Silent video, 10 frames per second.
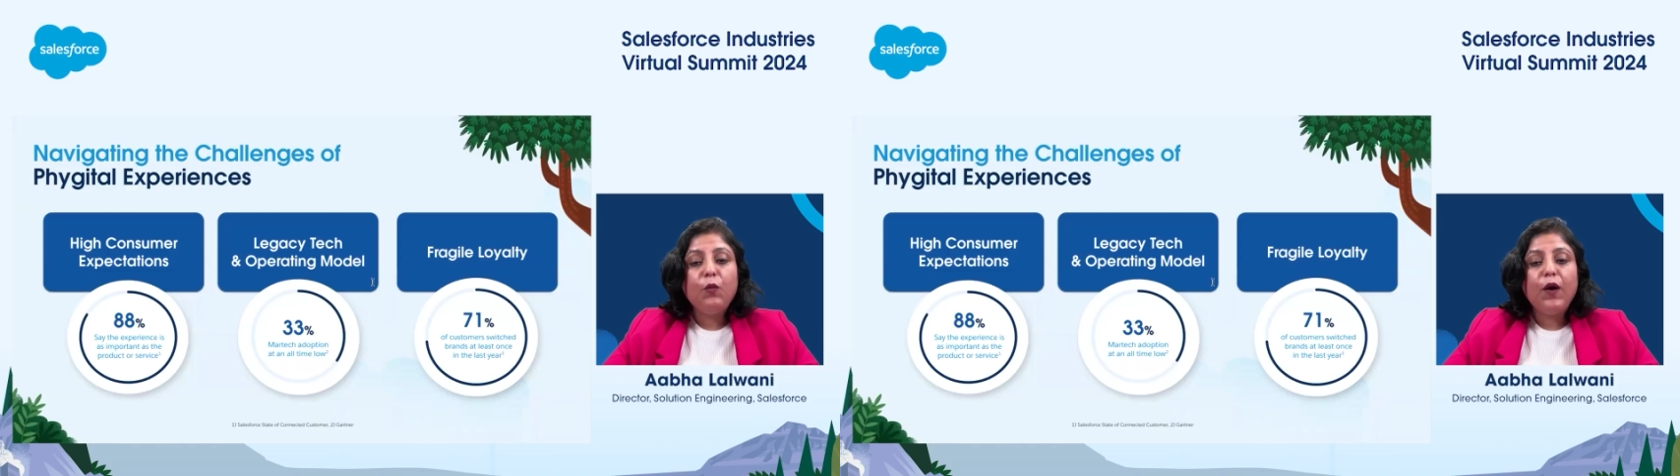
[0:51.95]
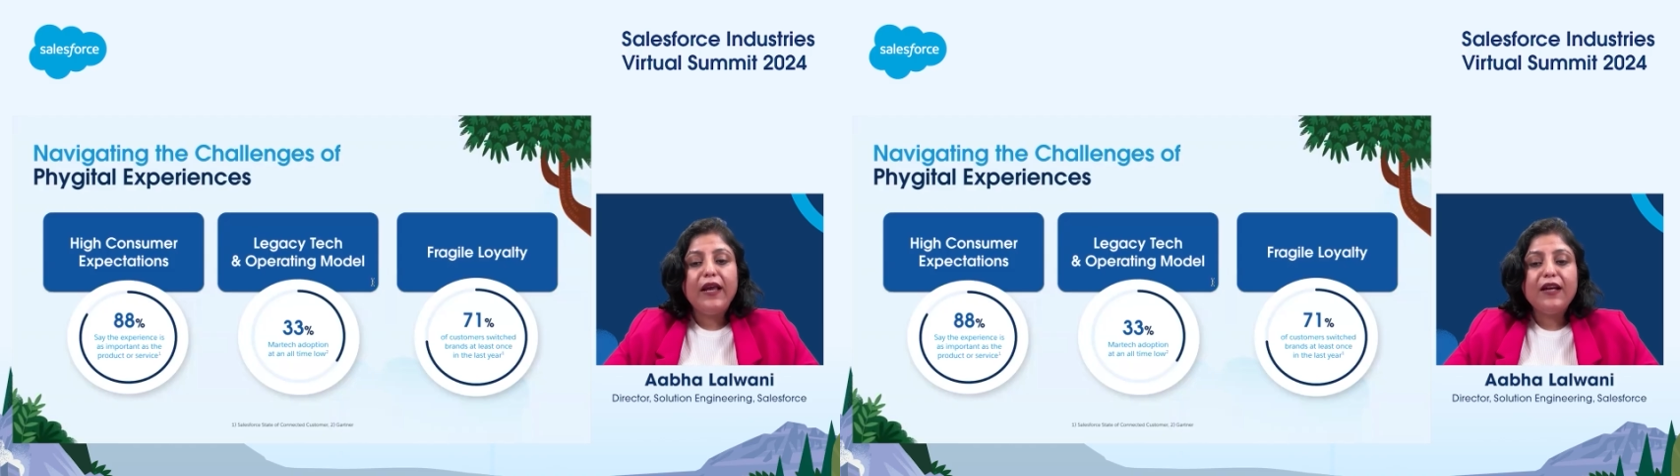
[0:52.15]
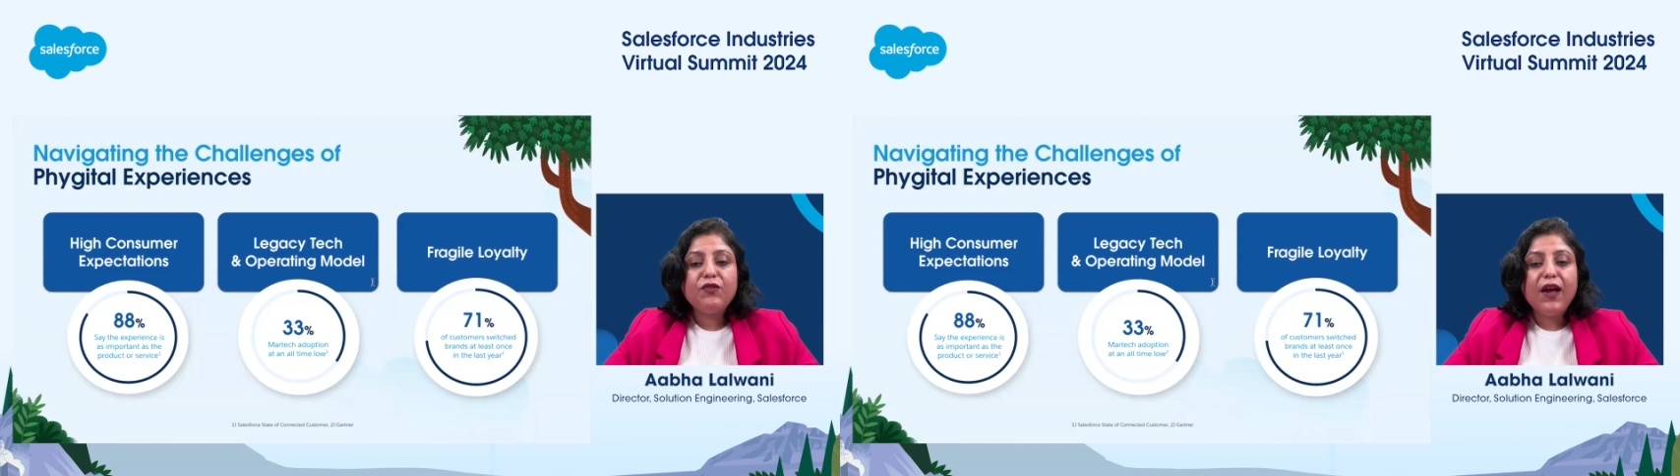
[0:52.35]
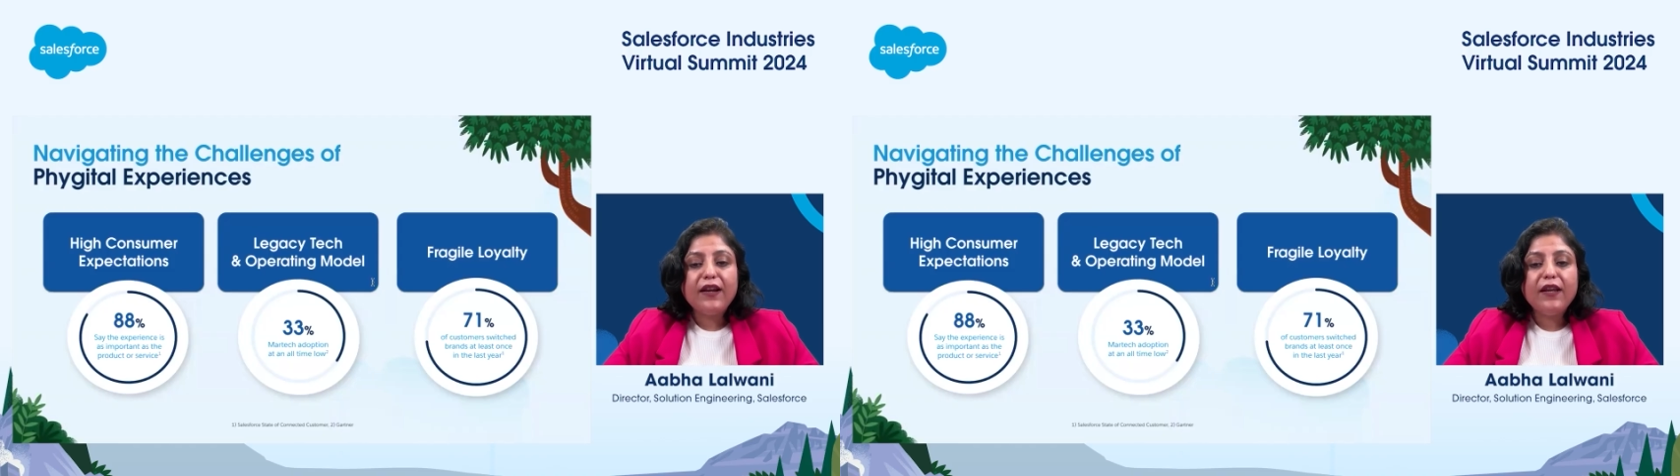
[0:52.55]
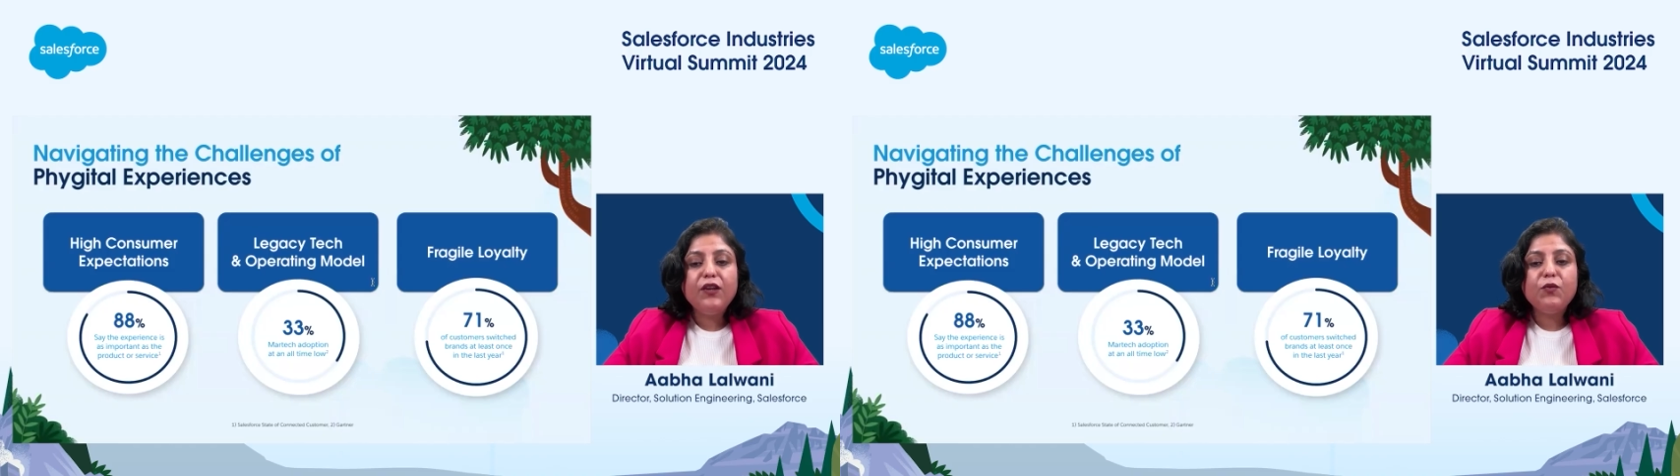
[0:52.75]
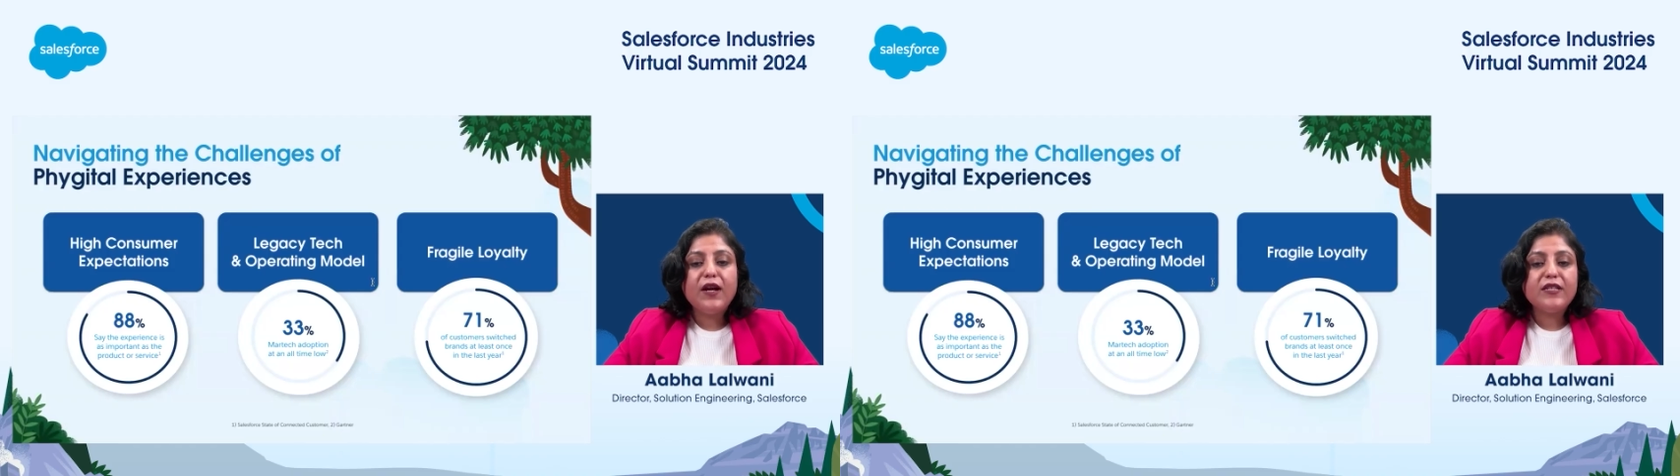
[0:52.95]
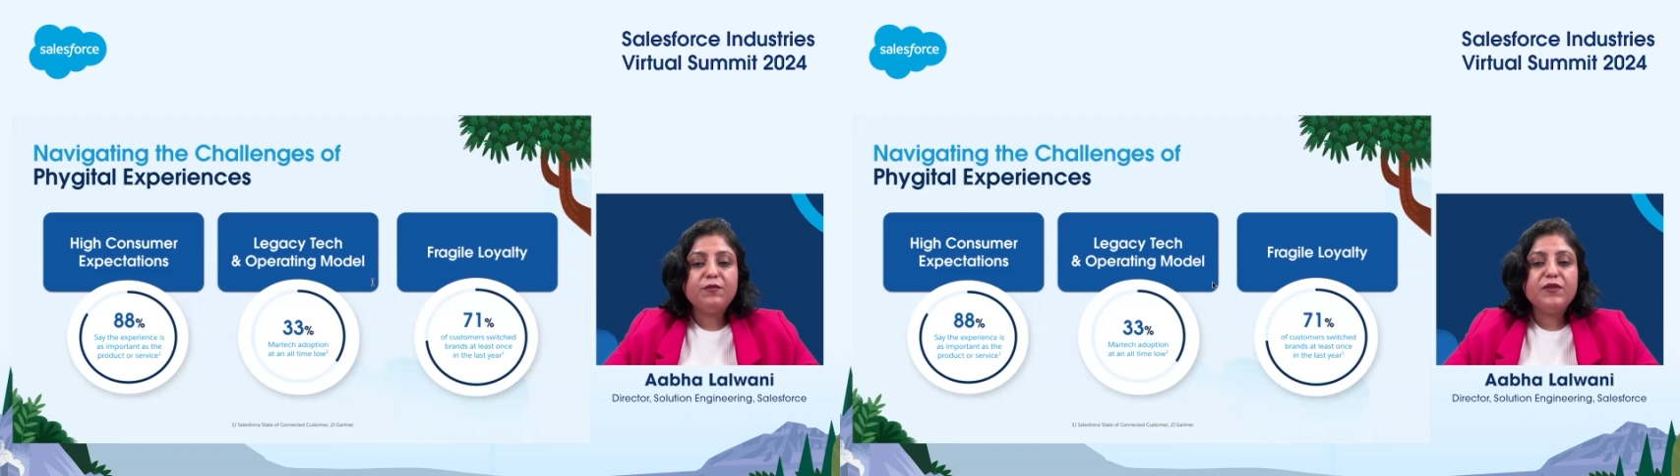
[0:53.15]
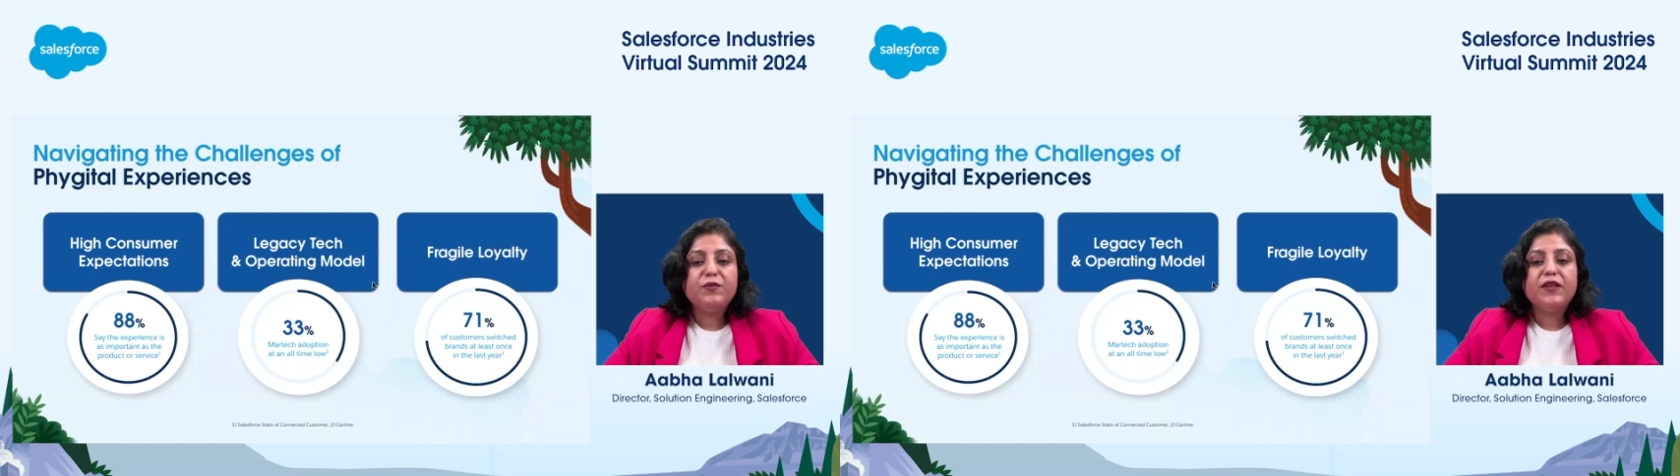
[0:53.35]
While attracting new
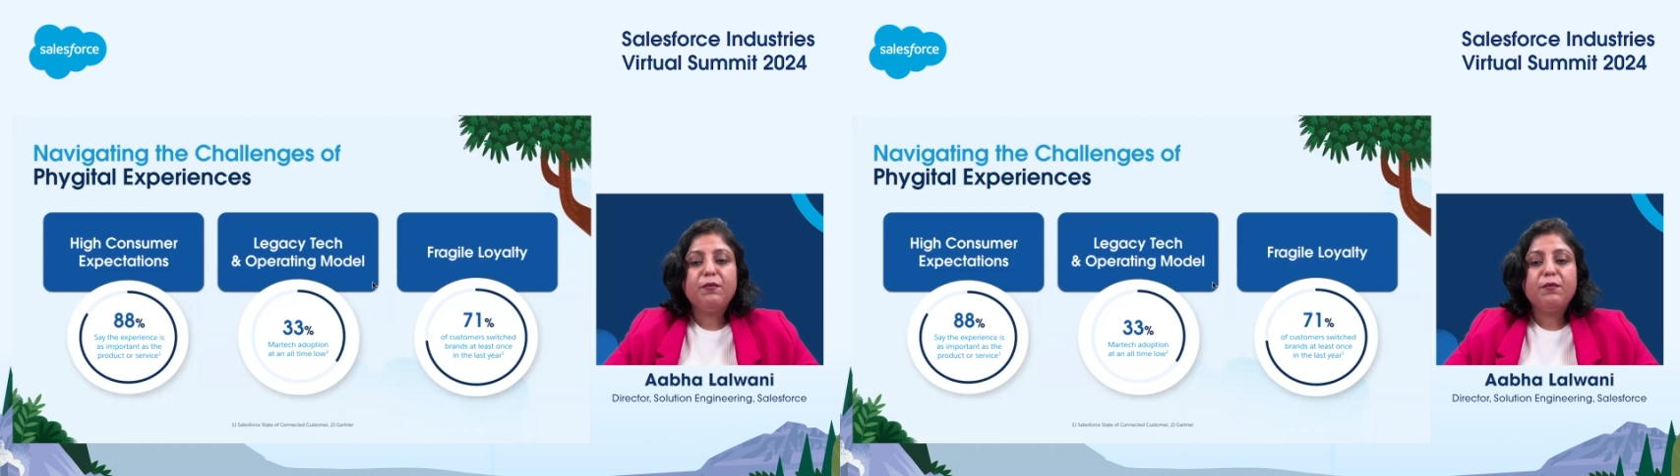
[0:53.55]
customers